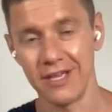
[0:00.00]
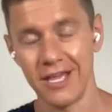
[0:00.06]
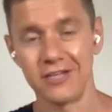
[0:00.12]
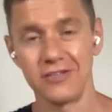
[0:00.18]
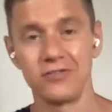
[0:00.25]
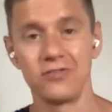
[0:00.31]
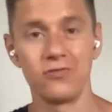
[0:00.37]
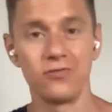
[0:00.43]

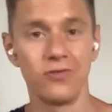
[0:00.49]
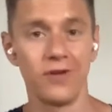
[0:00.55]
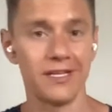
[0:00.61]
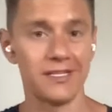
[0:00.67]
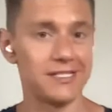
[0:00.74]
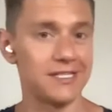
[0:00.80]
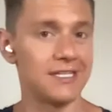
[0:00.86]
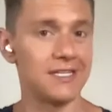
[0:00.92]
and do
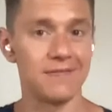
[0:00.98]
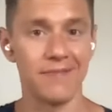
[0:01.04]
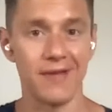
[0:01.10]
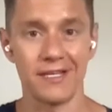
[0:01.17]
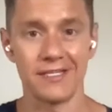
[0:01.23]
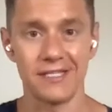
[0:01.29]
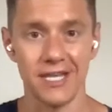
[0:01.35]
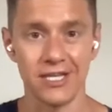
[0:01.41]
a seated
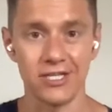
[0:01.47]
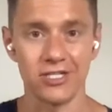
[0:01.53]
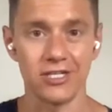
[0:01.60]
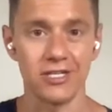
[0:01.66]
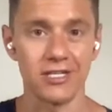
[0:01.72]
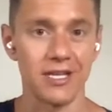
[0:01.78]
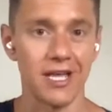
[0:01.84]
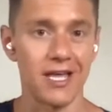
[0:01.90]

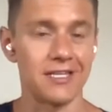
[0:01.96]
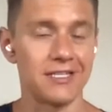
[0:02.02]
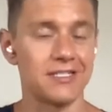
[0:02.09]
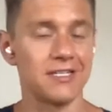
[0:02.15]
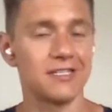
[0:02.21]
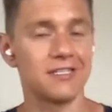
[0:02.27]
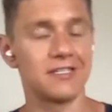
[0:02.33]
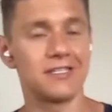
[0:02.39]
meditation, and
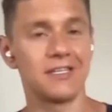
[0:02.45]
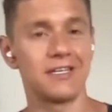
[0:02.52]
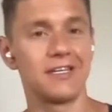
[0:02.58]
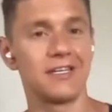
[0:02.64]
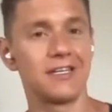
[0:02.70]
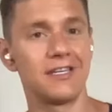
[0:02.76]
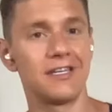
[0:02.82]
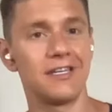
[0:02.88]

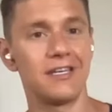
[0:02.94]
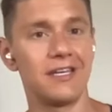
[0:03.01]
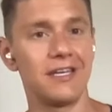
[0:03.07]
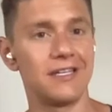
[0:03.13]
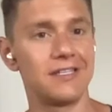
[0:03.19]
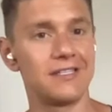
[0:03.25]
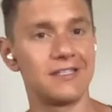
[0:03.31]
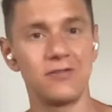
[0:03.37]

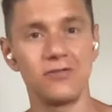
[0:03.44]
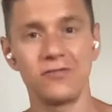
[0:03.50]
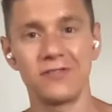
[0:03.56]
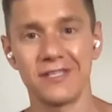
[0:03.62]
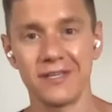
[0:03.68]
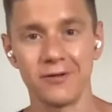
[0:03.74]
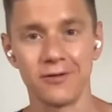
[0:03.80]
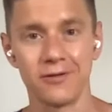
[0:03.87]
it's too
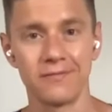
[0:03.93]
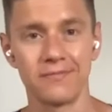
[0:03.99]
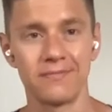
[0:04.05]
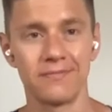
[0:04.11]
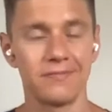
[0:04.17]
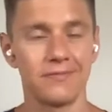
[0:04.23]
still.